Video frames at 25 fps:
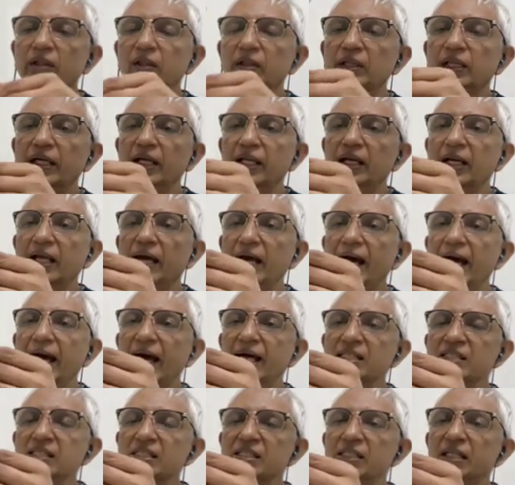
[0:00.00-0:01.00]
and
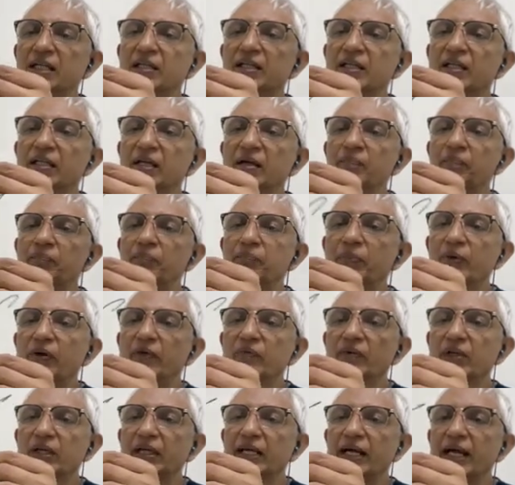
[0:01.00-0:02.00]
as the tip
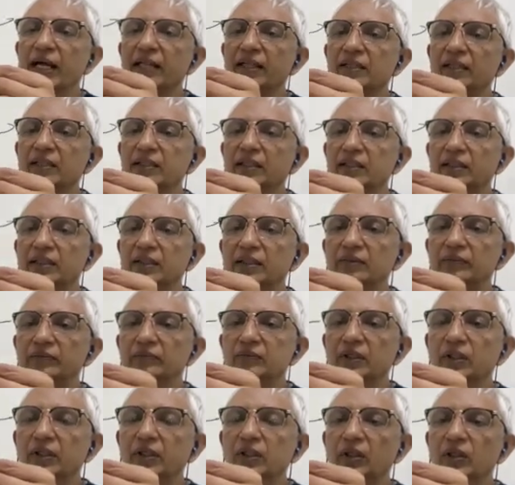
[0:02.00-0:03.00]
of the catheter
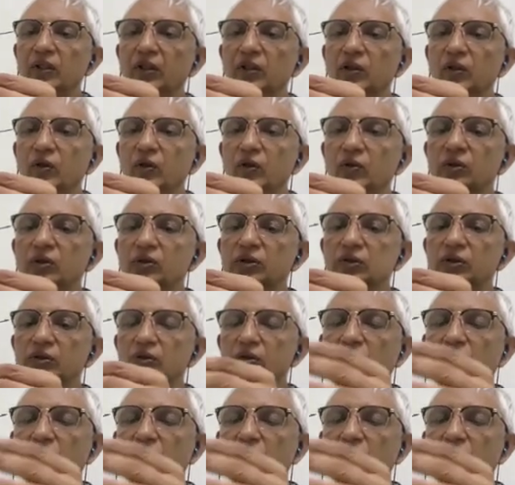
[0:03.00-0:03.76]
looks